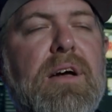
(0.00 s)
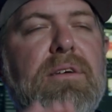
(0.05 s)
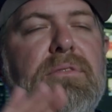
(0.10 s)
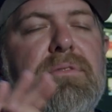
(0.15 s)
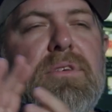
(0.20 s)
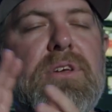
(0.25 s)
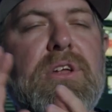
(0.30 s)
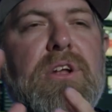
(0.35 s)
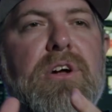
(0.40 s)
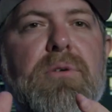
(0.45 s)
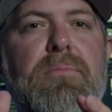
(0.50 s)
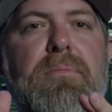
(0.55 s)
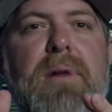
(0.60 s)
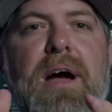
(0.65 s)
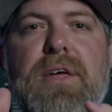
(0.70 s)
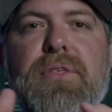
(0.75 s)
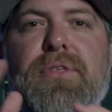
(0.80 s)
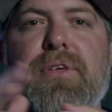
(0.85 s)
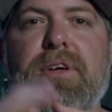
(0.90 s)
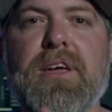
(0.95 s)
you know,
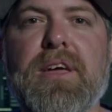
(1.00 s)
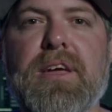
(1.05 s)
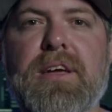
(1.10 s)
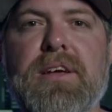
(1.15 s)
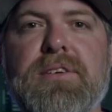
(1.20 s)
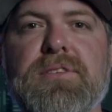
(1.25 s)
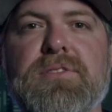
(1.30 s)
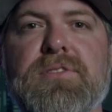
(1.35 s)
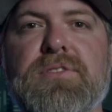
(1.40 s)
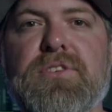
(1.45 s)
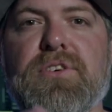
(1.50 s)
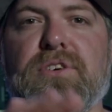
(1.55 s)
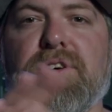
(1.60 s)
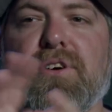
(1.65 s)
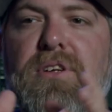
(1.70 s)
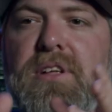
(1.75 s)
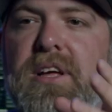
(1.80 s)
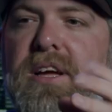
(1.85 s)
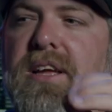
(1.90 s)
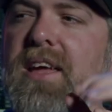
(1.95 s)
my thing is, they're
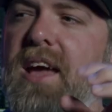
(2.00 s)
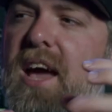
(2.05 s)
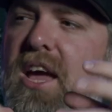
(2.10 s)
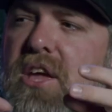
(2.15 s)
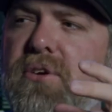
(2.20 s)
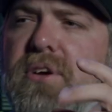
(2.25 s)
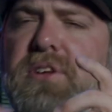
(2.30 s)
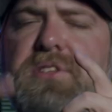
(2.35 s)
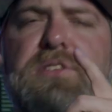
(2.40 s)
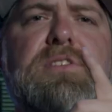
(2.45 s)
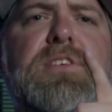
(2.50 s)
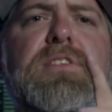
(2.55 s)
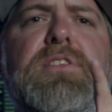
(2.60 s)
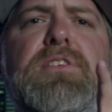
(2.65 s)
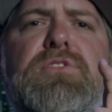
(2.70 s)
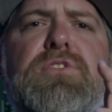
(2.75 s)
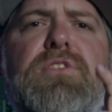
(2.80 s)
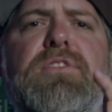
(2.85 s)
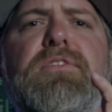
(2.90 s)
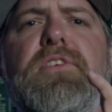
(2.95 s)
all like, yeah, you can send
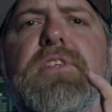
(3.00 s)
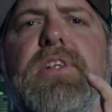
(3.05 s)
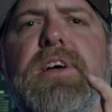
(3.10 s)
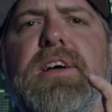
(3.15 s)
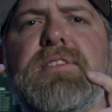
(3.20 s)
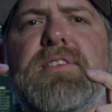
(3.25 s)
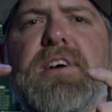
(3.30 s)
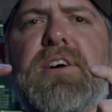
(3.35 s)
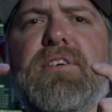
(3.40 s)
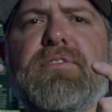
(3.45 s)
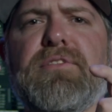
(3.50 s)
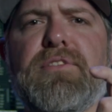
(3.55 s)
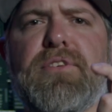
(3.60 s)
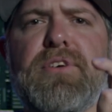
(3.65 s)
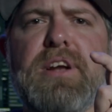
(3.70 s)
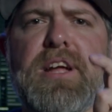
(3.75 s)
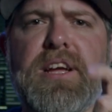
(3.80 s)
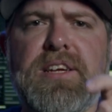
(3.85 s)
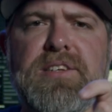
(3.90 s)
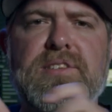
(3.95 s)
these overlays out for
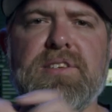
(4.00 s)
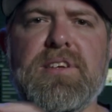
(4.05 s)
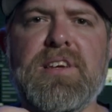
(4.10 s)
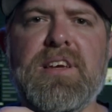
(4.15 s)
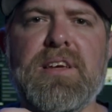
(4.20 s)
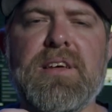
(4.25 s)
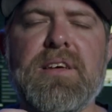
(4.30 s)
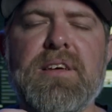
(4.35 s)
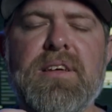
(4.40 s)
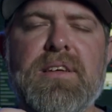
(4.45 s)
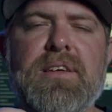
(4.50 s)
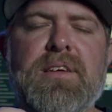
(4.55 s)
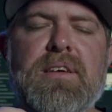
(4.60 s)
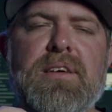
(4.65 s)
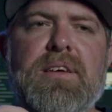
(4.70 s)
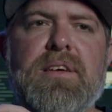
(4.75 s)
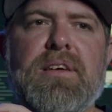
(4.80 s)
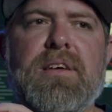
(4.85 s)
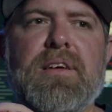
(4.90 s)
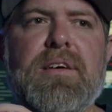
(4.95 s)
an AC.
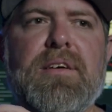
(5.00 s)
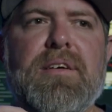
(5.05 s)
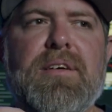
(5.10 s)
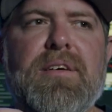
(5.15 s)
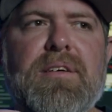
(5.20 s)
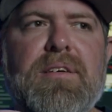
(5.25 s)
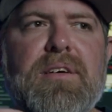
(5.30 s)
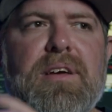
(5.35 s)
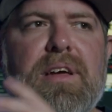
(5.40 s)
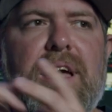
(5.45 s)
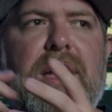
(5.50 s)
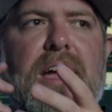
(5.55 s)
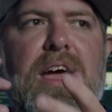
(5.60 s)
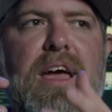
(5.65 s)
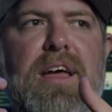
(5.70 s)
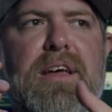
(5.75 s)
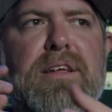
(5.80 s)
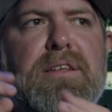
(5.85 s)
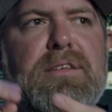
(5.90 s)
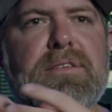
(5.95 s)

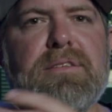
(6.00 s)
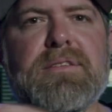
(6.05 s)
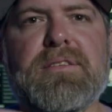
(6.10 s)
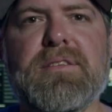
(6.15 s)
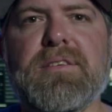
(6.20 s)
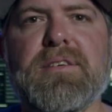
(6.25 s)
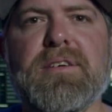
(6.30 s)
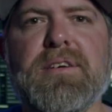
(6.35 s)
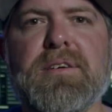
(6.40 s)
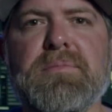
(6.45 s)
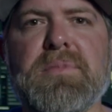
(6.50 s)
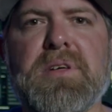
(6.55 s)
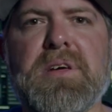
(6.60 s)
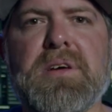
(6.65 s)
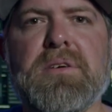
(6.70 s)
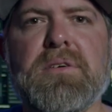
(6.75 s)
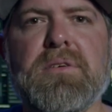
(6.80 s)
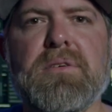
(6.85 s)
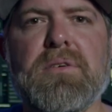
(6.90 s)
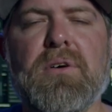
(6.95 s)
And I'm
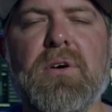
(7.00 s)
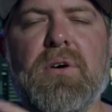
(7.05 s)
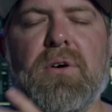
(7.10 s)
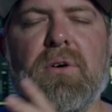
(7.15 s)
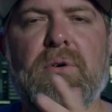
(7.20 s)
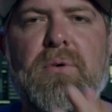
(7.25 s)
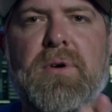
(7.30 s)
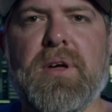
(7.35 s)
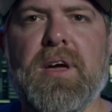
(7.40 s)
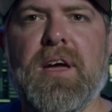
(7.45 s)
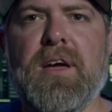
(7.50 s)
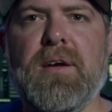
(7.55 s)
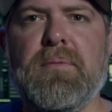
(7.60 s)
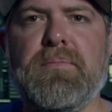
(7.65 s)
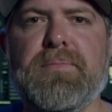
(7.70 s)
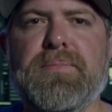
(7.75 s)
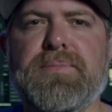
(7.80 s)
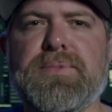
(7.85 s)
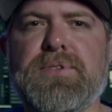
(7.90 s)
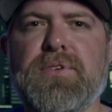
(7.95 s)
like, okay,
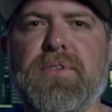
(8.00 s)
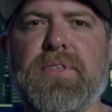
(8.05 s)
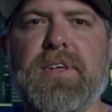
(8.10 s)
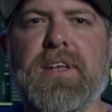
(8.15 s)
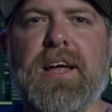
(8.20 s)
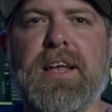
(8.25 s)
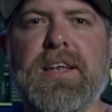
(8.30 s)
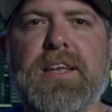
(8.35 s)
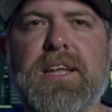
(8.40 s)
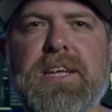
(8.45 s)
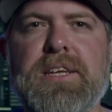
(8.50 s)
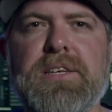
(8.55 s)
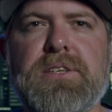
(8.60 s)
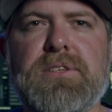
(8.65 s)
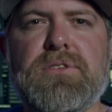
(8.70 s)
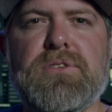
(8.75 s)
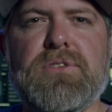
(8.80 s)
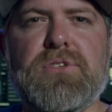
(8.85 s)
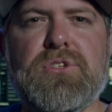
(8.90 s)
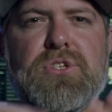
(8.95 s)
so then I need
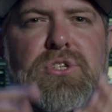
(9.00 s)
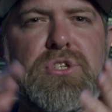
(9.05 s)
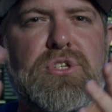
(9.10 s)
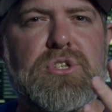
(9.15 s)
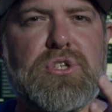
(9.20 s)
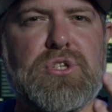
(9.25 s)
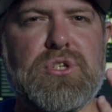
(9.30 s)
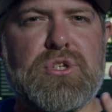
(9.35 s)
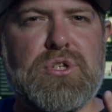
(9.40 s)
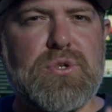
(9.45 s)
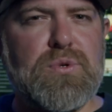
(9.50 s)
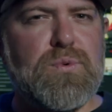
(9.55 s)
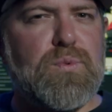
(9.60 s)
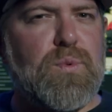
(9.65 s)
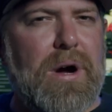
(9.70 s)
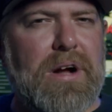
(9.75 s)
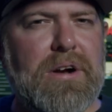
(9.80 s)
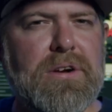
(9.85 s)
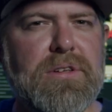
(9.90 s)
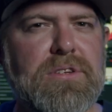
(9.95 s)
2
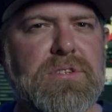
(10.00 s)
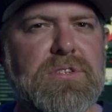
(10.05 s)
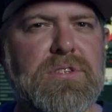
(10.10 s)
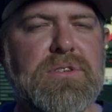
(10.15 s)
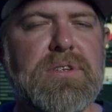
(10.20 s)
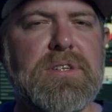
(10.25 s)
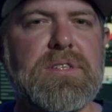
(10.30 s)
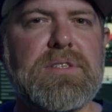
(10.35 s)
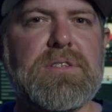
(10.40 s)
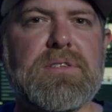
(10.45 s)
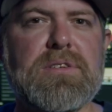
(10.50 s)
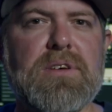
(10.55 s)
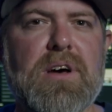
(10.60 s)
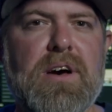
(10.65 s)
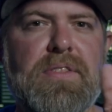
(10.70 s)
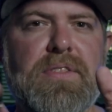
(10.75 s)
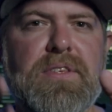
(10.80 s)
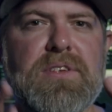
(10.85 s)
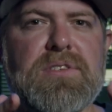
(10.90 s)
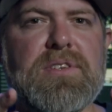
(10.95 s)
wireless units
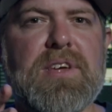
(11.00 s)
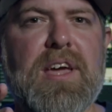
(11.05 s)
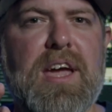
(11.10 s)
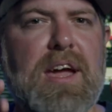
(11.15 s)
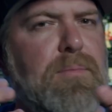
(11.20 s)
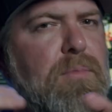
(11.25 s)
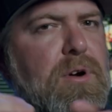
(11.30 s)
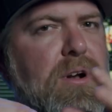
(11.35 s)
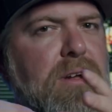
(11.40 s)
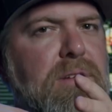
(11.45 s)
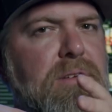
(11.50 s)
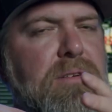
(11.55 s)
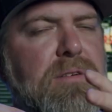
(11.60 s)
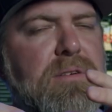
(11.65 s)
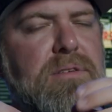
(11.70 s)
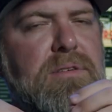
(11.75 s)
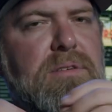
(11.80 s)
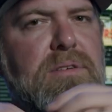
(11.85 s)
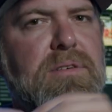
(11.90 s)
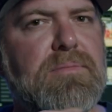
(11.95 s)
on this camera?
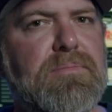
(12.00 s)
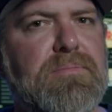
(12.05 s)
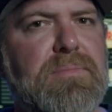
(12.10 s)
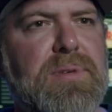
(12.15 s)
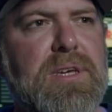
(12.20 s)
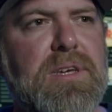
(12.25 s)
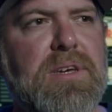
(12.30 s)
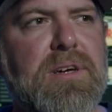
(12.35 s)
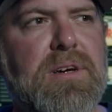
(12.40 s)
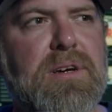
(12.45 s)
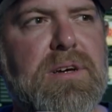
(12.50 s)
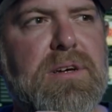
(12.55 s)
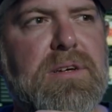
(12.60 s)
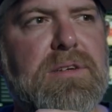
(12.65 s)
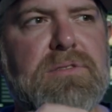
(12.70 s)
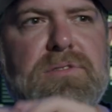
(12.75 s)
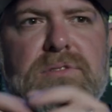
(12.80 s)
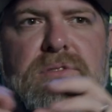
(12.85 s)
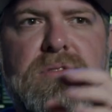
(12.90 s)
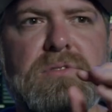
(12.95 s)

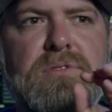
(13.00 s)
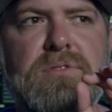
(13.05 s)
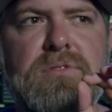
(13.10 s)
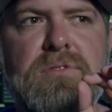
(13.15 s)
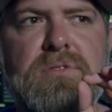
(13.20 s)
Because,